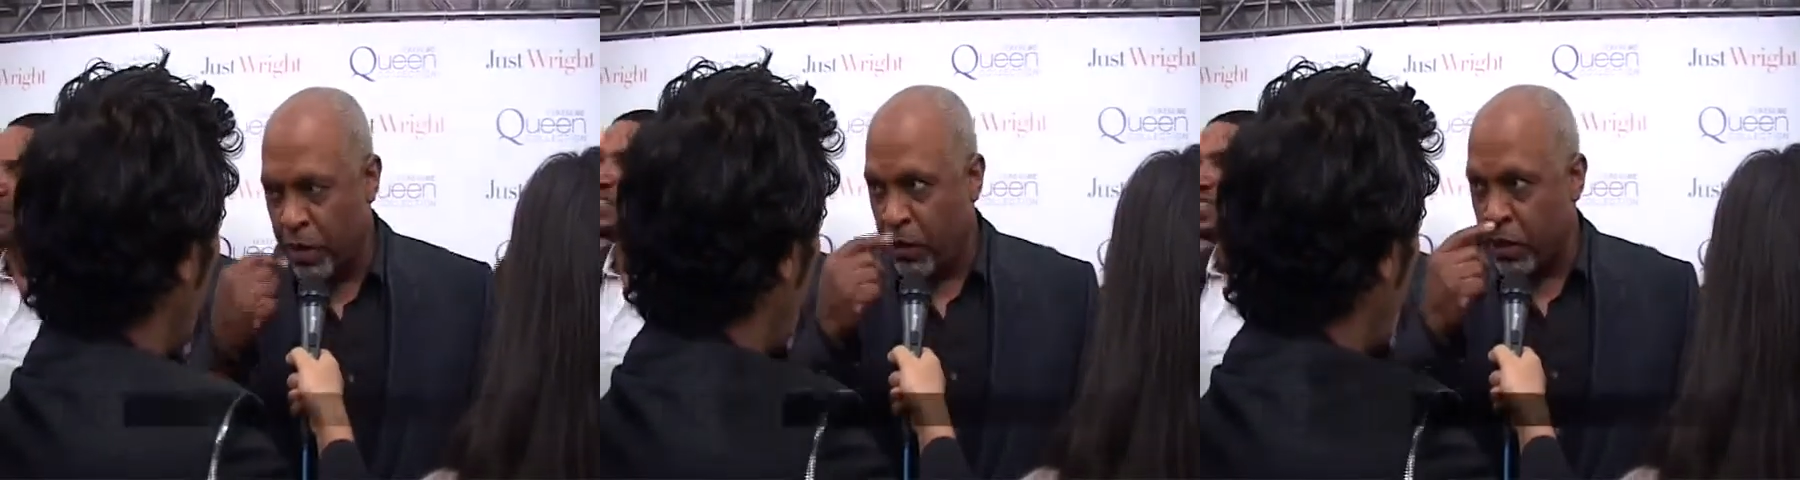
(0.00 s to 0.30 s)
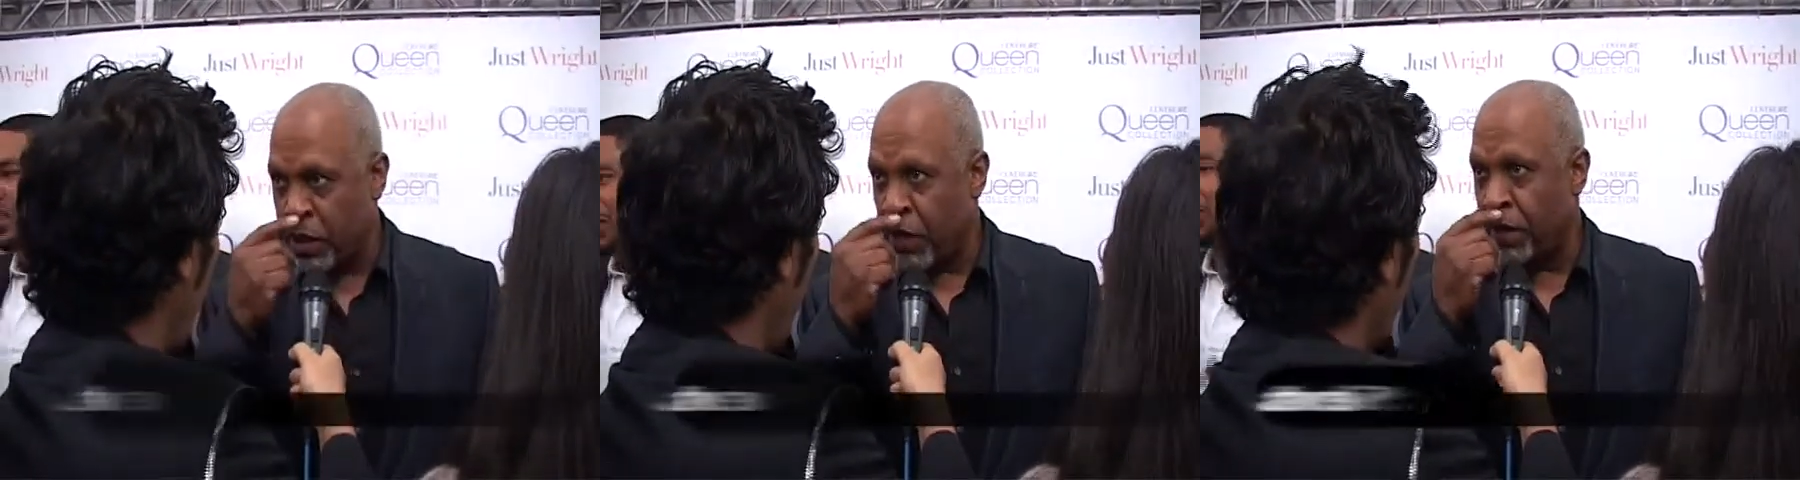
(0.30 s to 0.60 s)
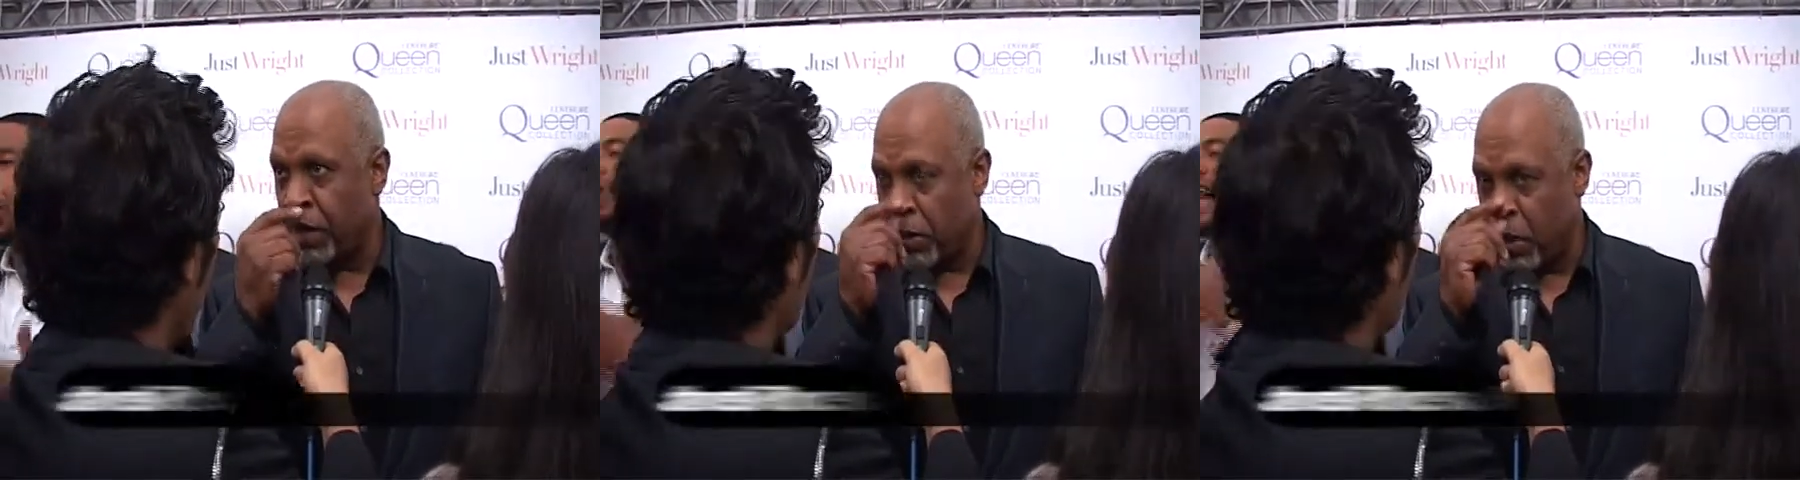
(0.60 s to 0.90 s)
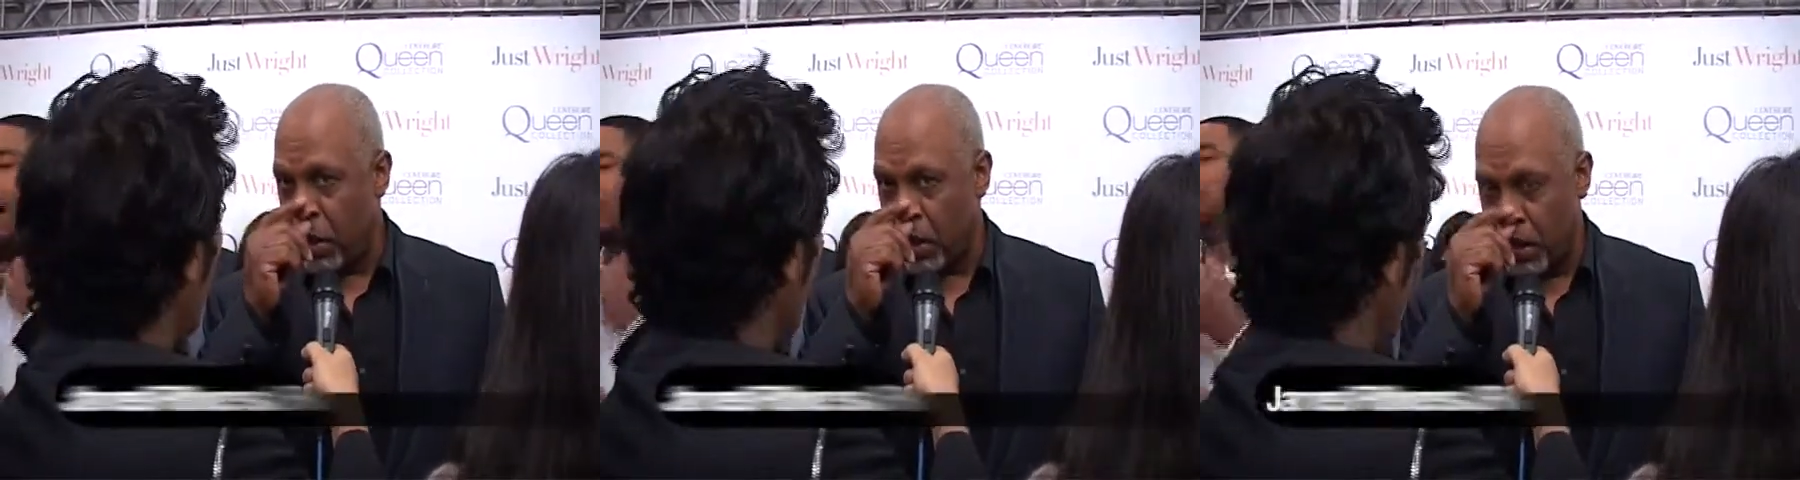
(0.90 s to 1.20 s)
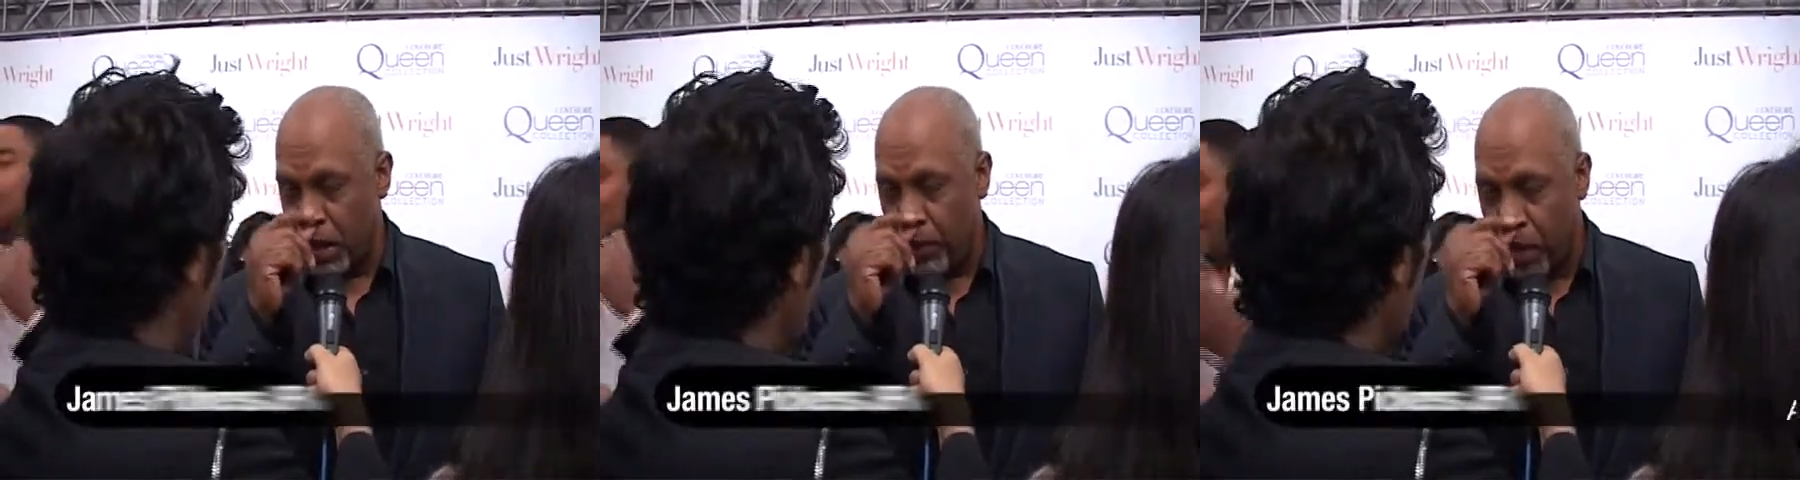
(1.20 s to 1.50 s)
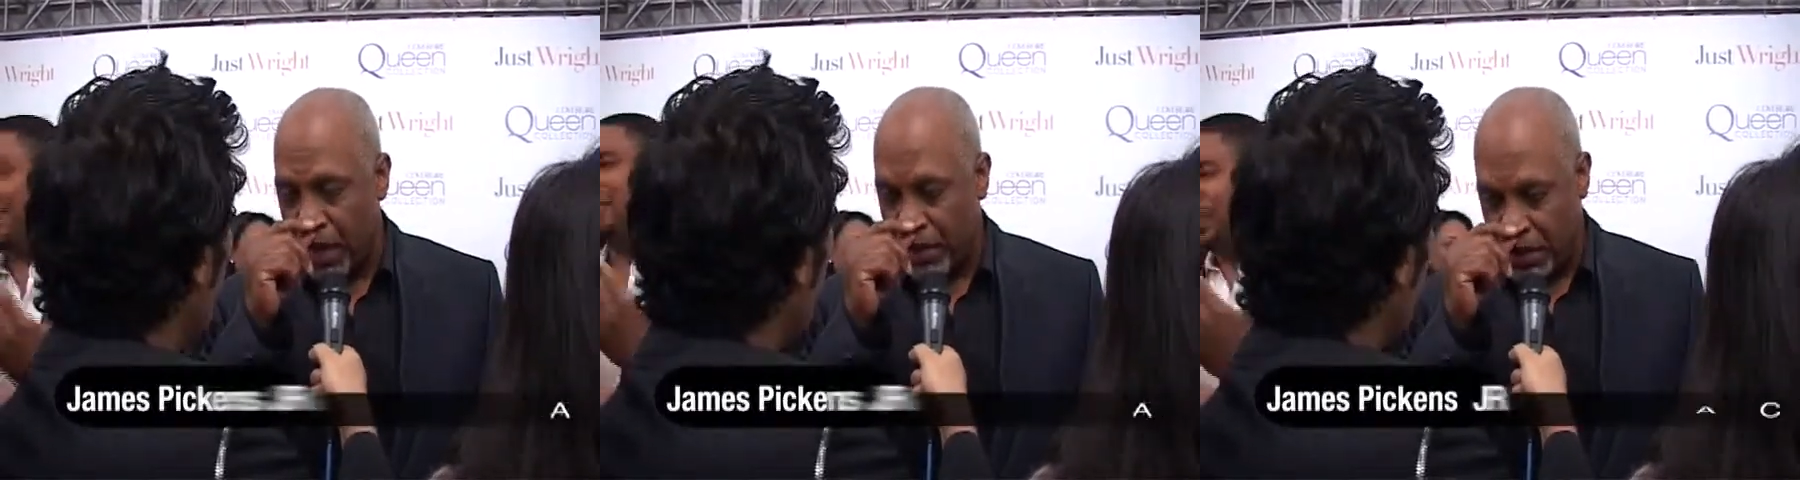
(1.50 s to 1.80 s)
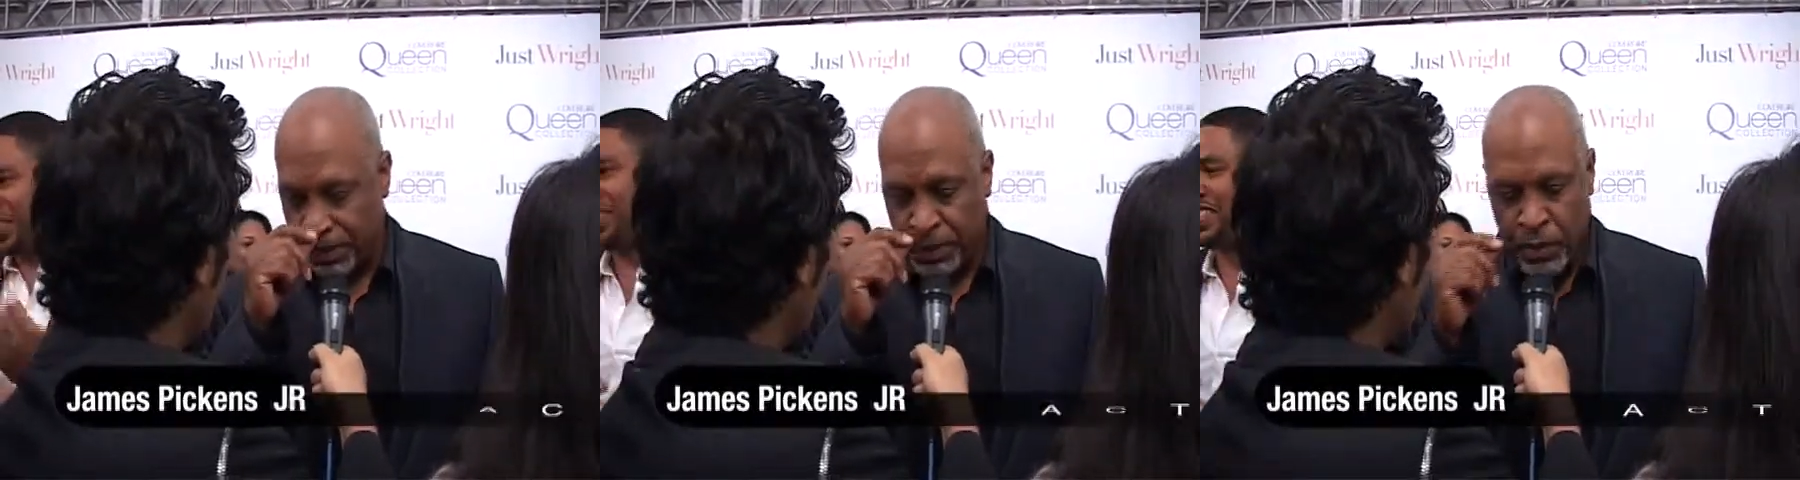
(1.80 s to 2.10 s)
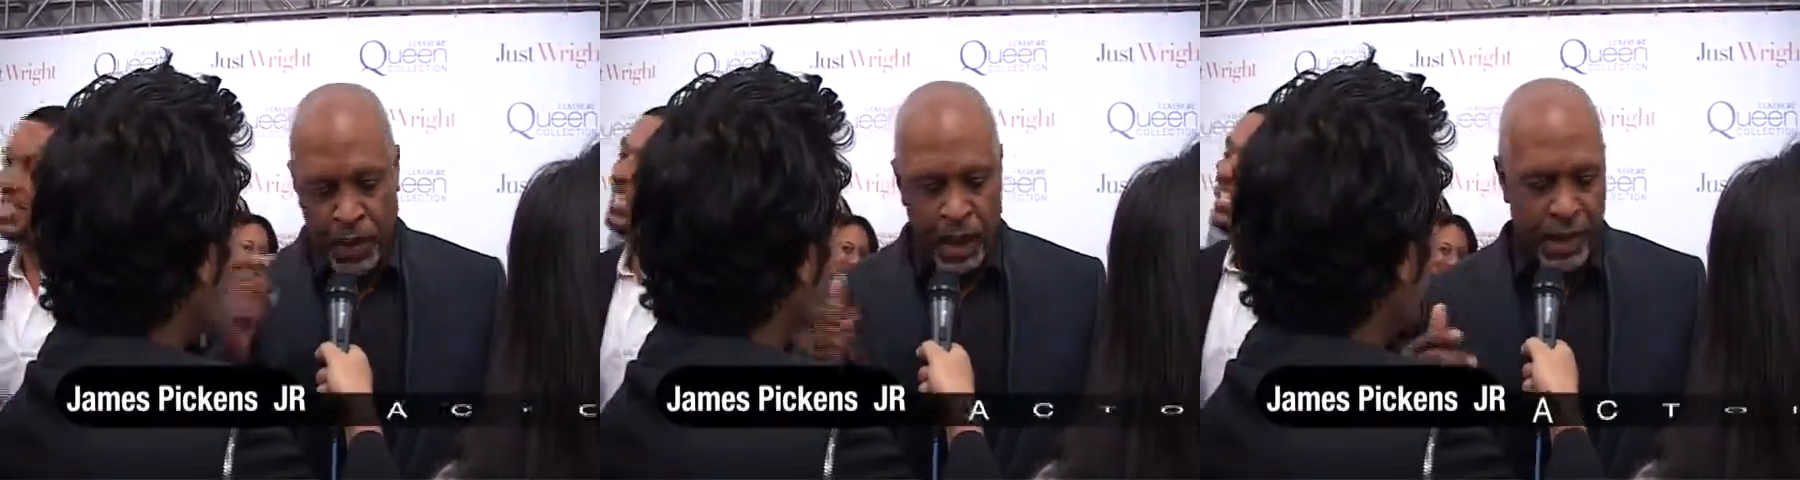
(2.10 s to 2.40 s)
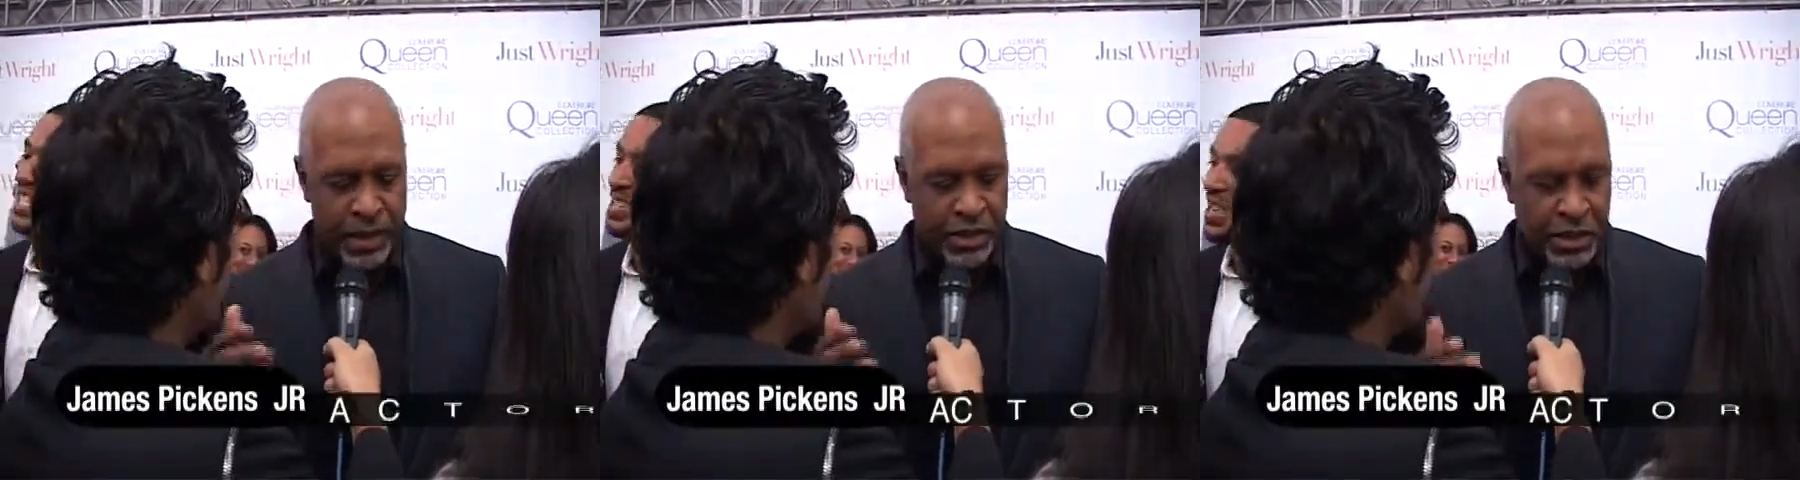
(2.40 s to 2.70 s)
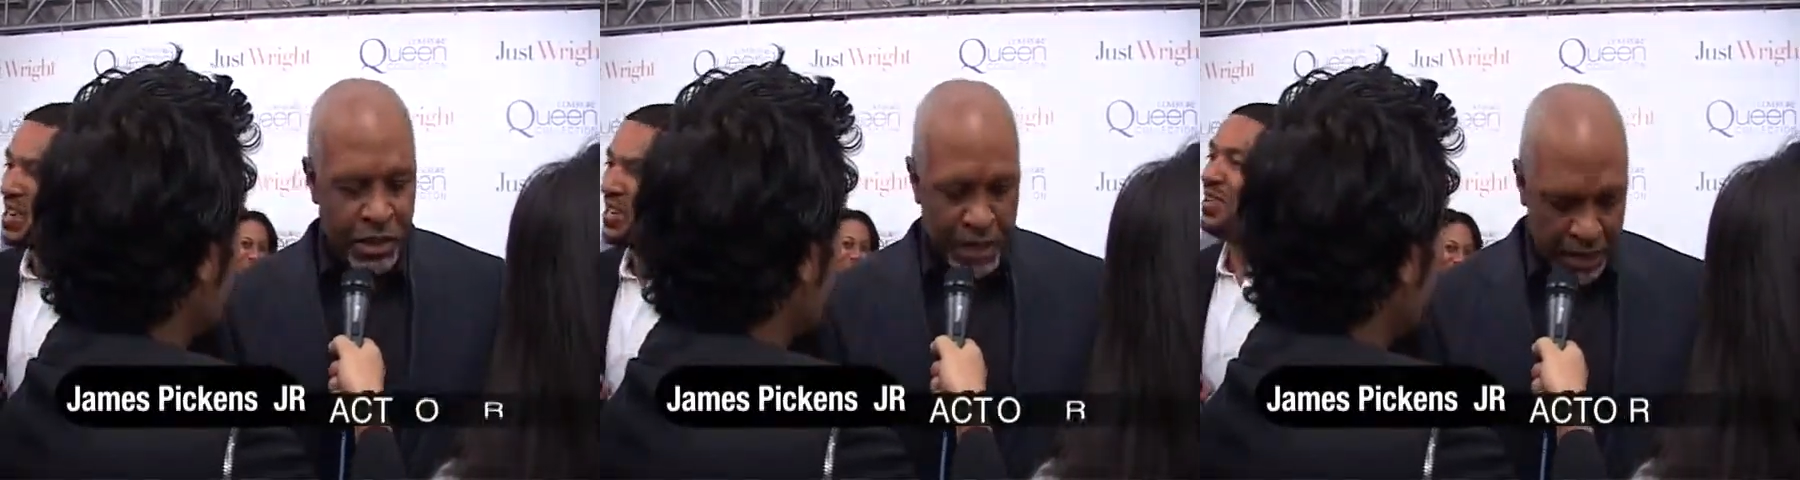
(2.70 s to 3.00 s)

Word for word: before several years ago on another project, and just couldn't